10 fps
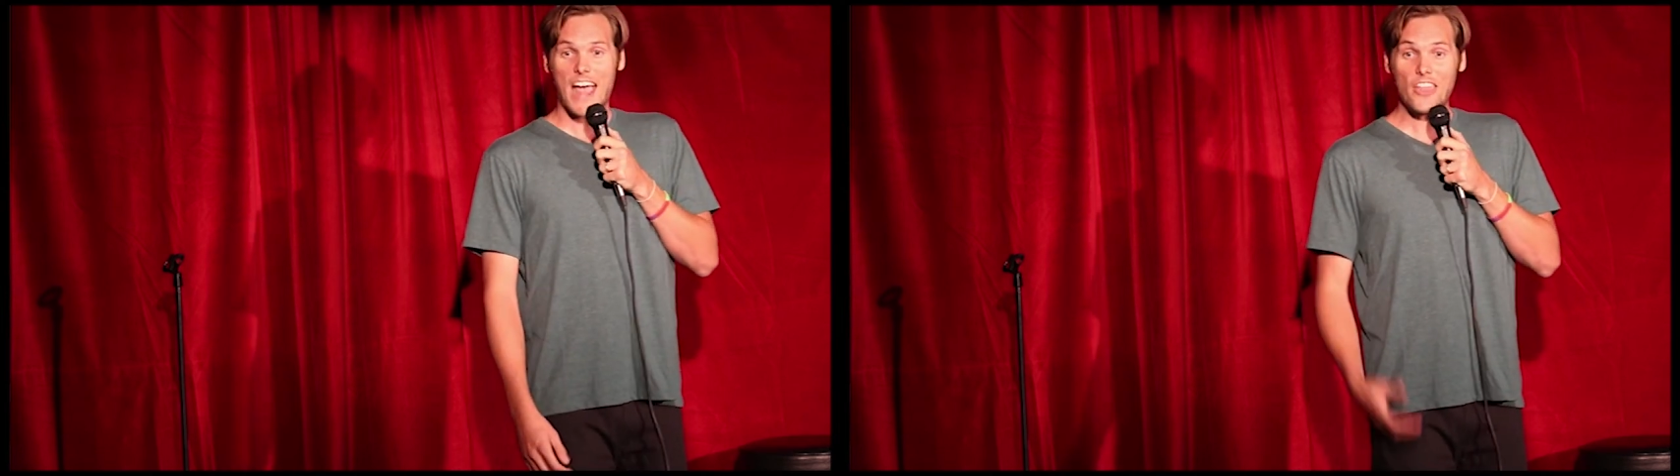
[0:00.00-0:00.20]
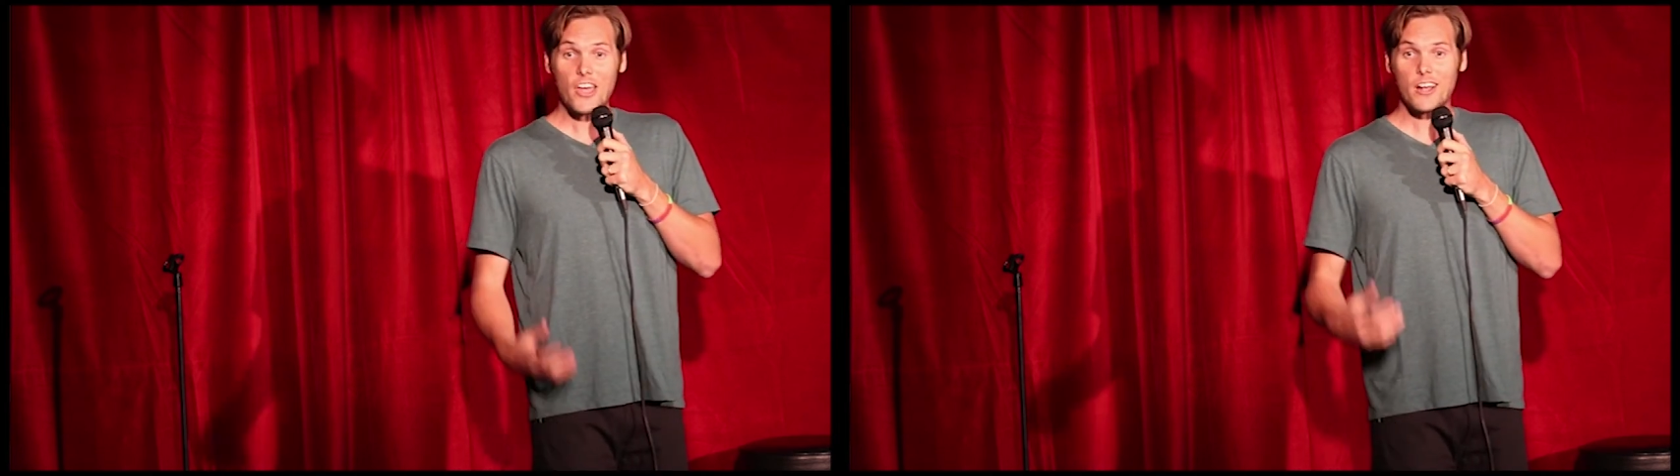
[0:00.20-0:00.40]

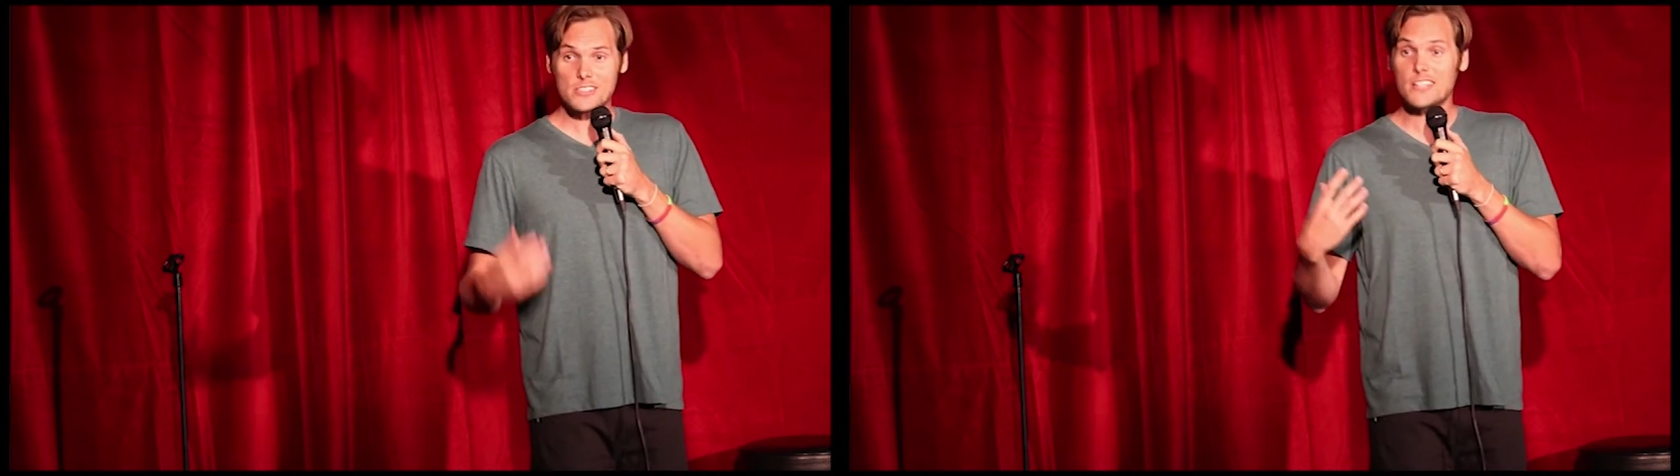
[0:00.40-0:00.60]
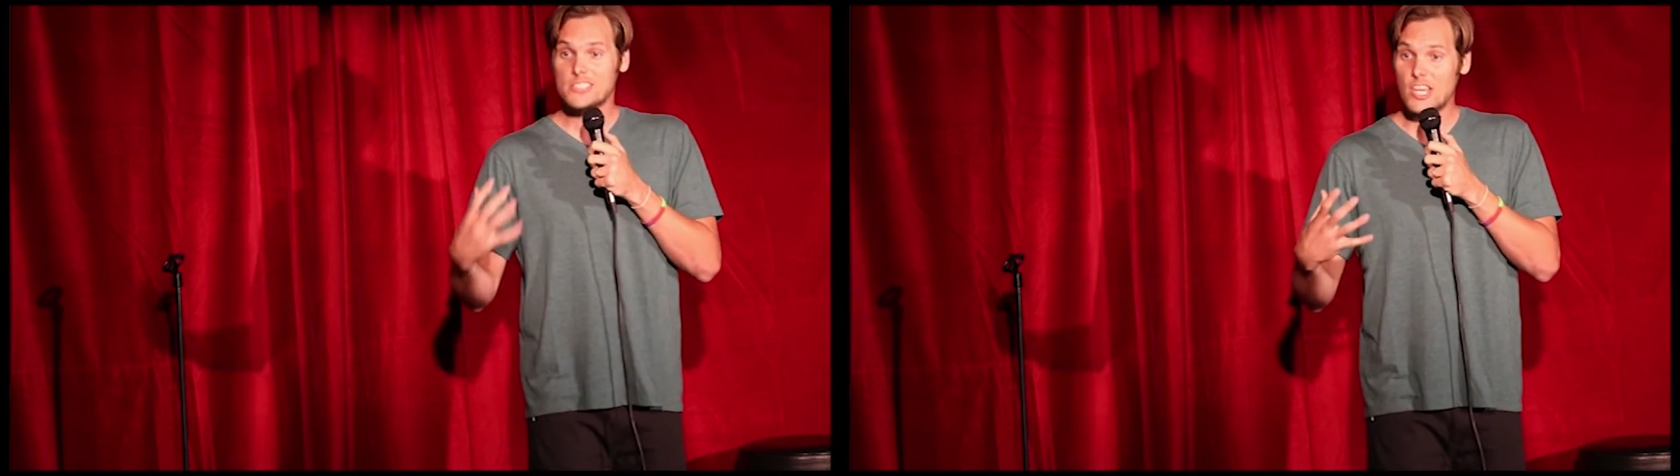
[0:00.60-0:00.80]
I thought I
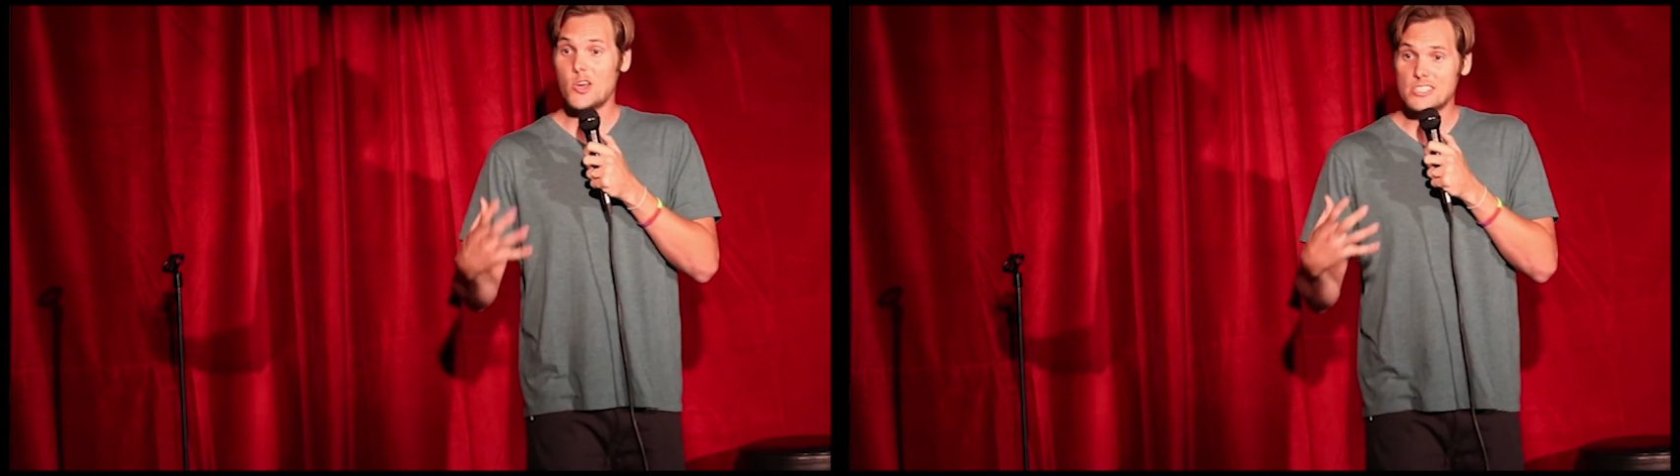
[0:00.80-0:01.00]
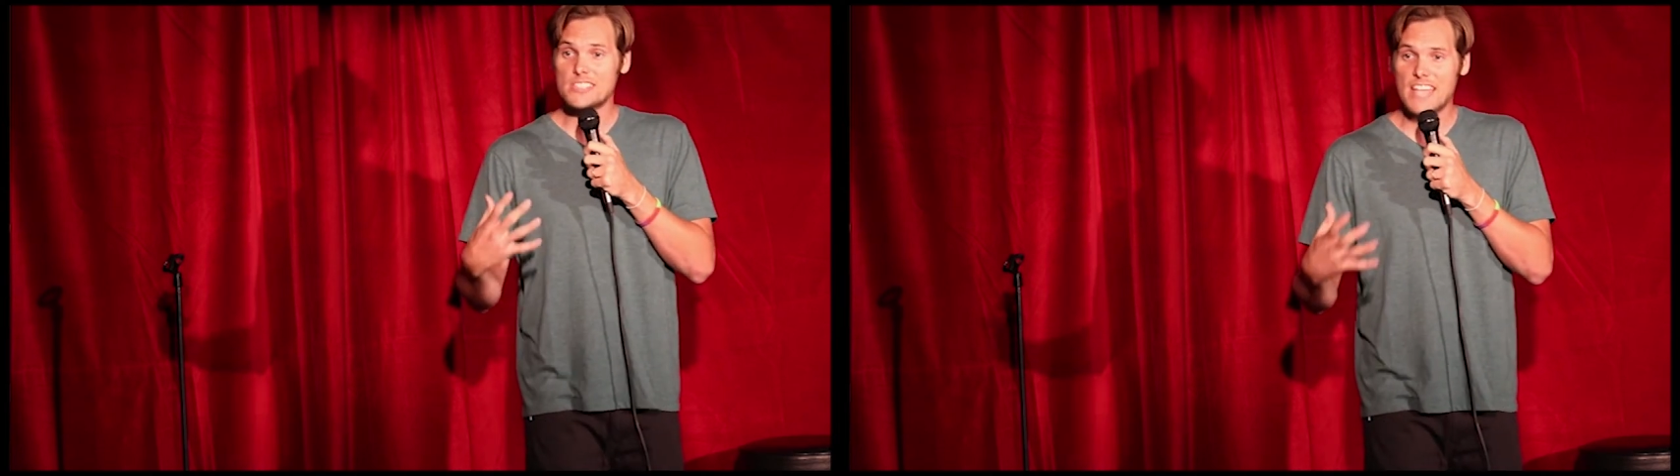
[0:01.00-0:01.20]
was
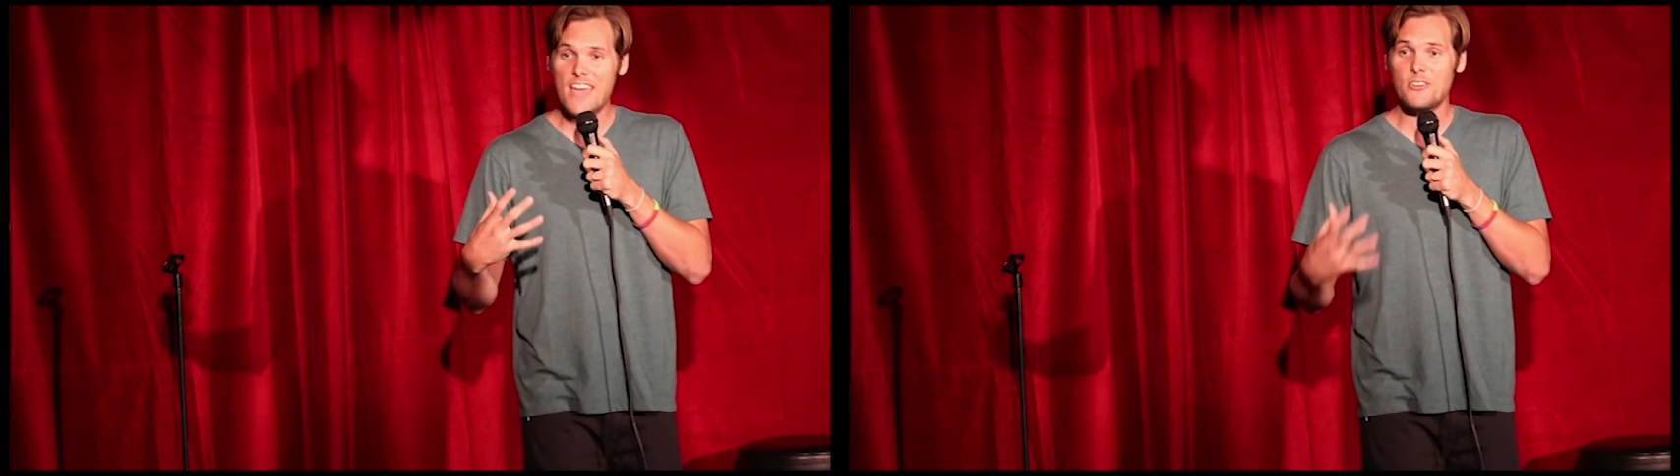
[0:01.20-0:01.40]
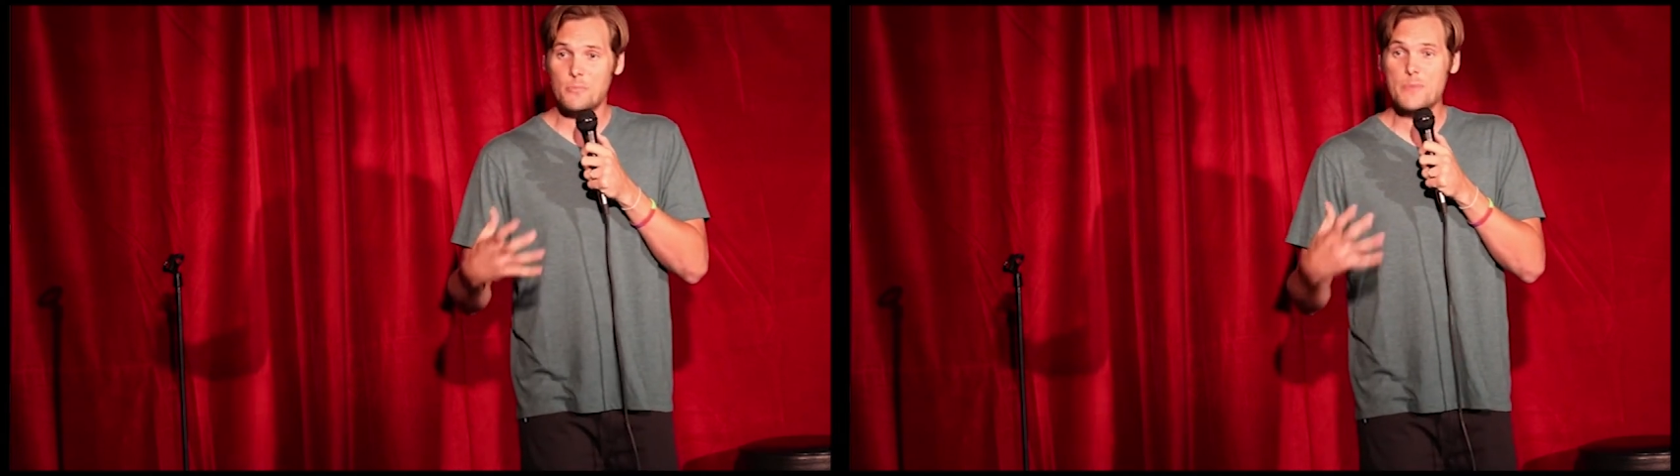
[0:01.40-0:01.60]
seriously
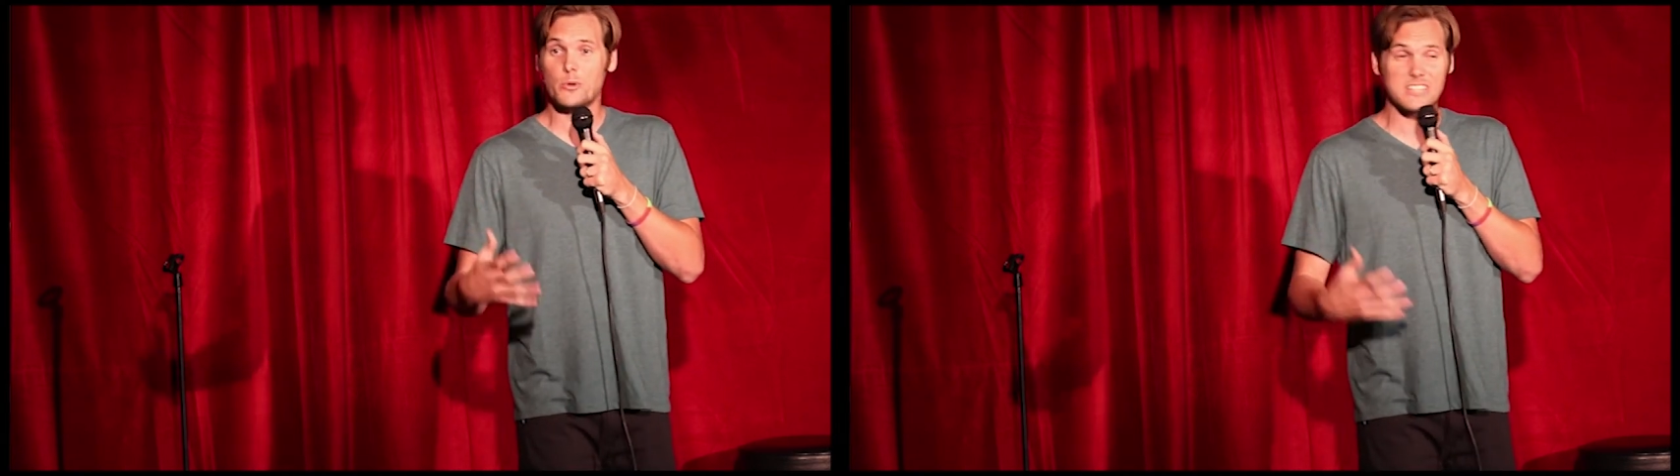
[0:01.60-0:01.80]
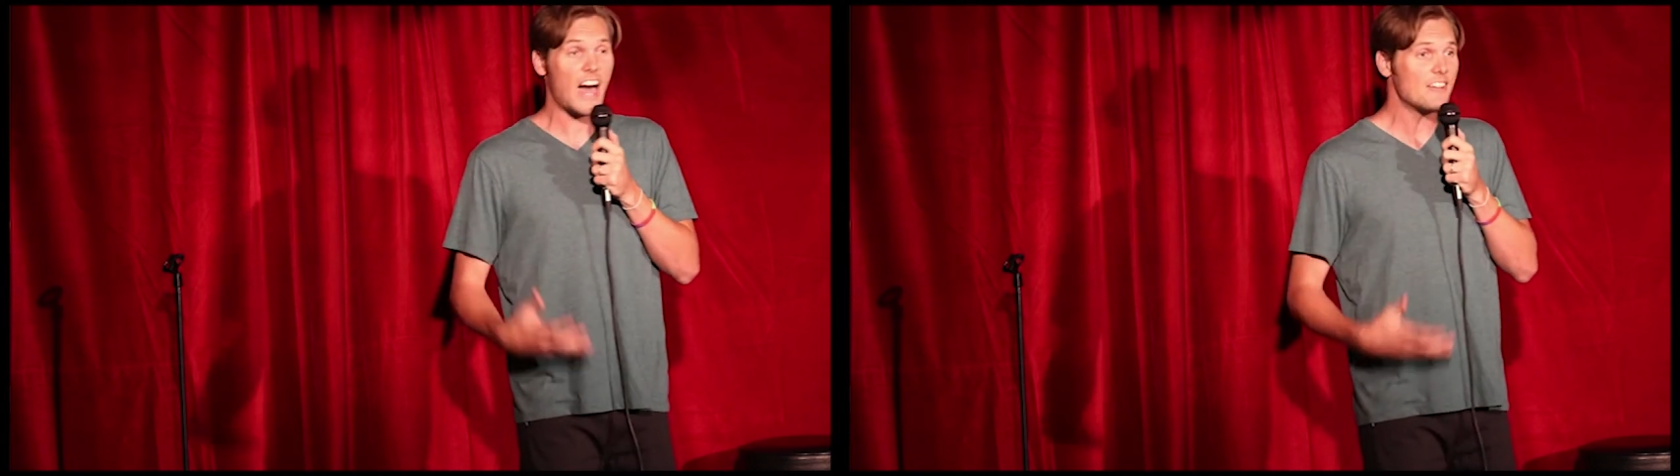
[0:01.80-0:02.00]
saving
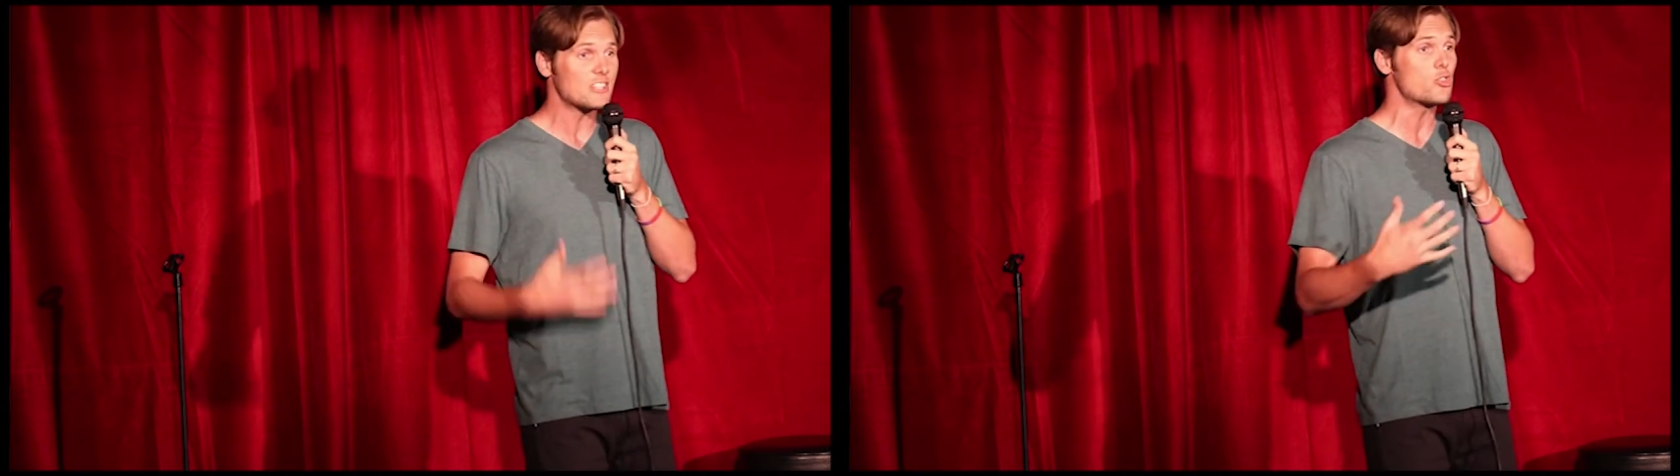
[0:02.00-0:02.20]
people's lives.